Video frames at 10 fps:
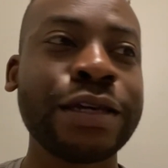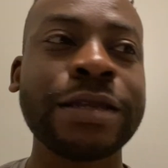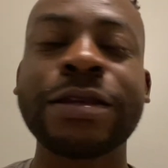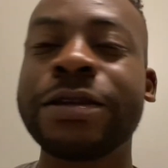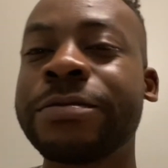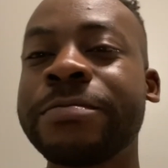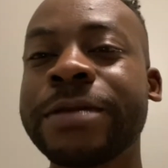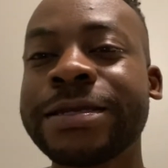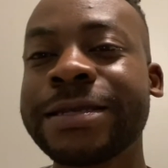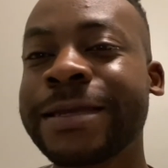then you're
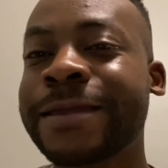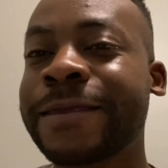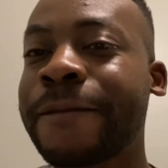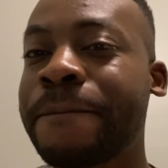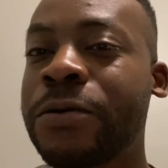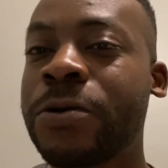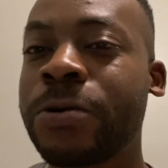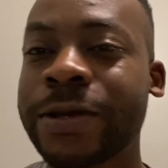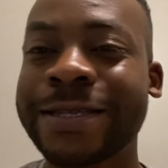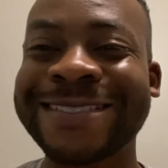missing the
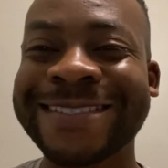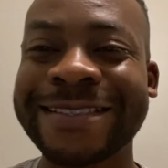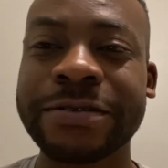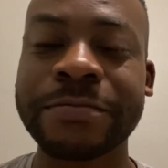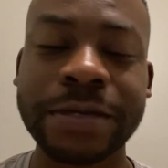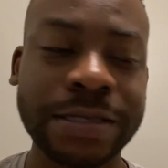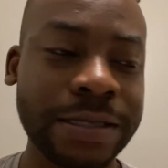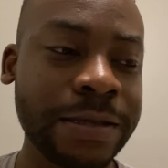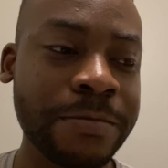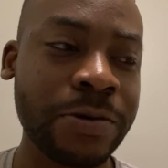point you're
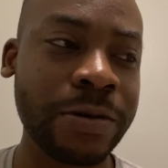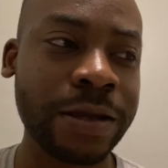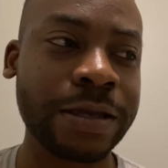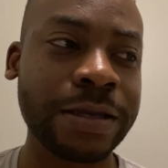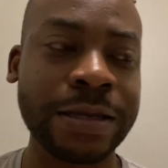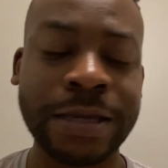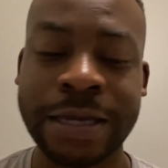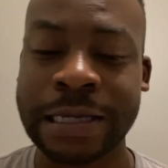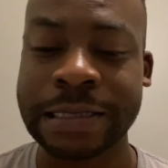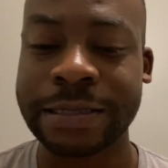missing the point
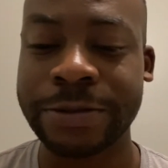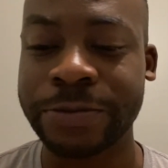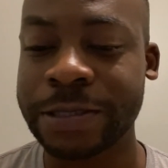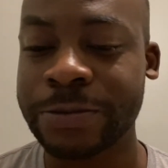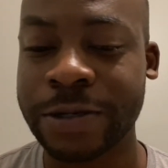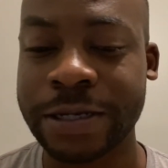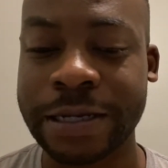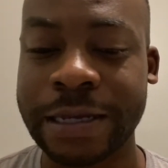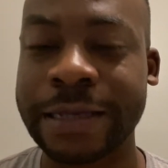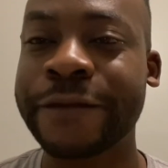see the reason why
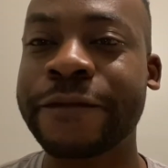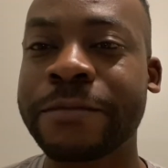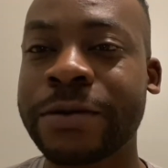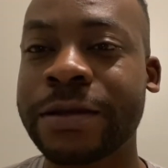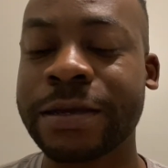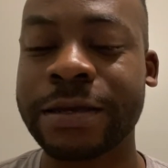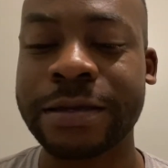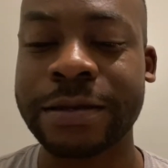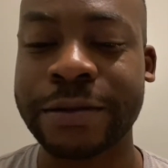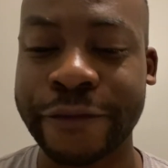i even put like
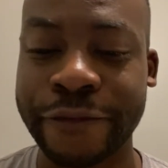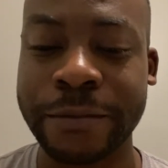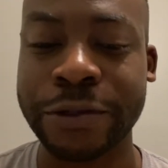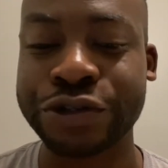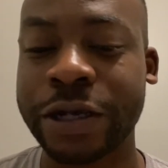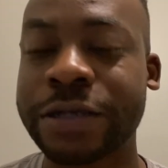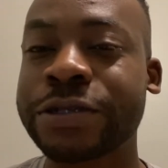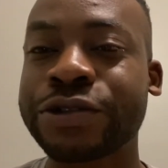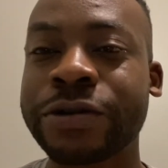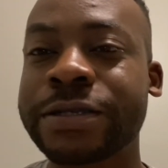the female attraction
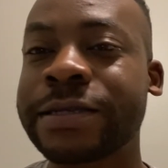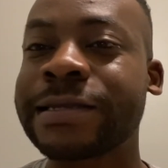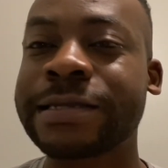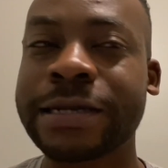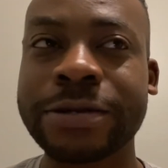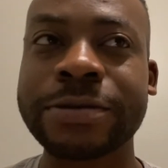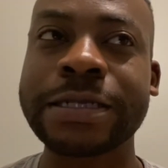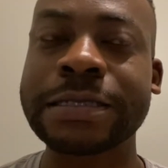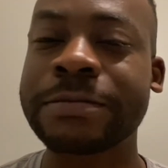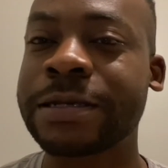is crazy in the title
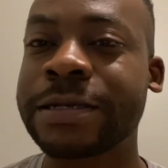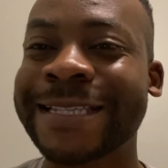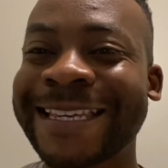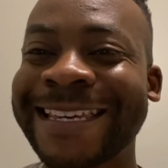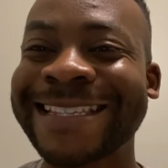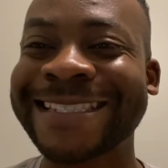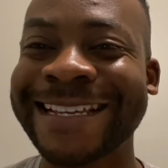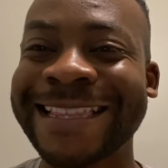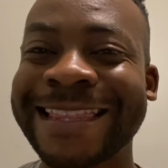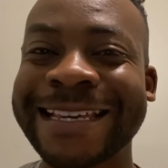is because it gets
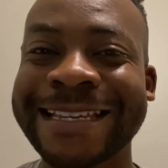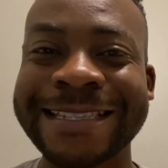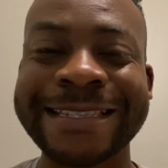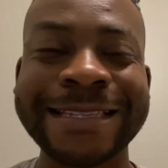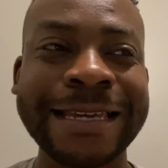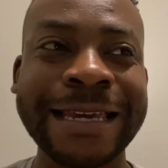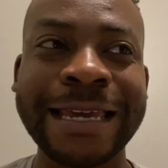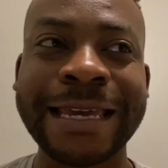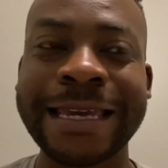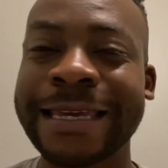clicks
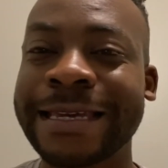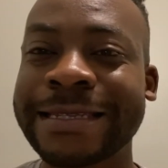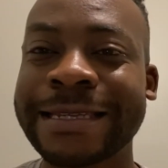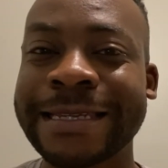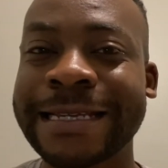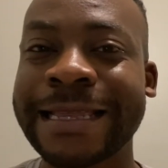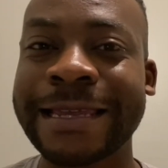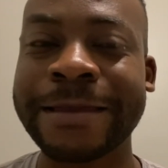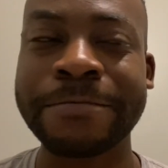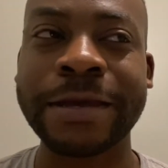it gets it's
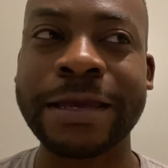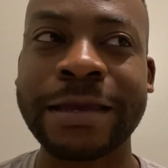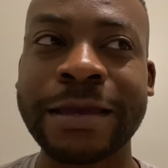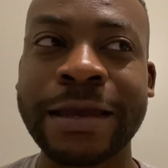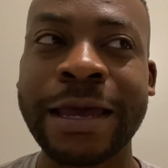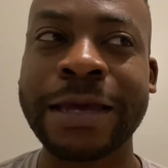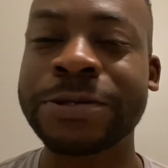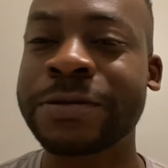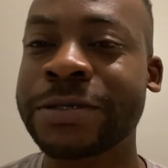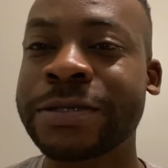clickbait as
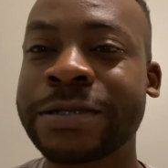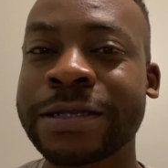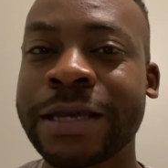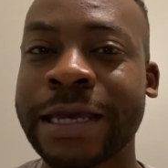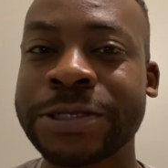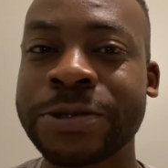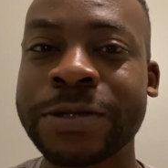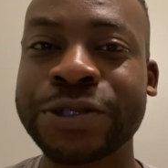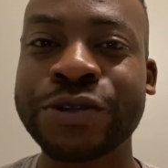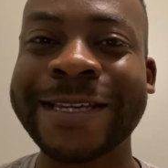soon as as soon
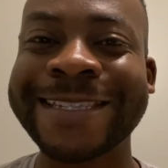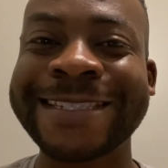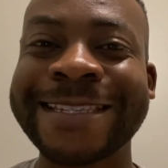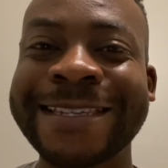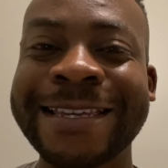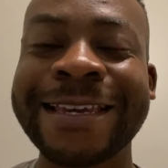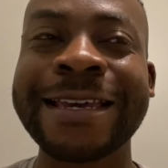as you guys see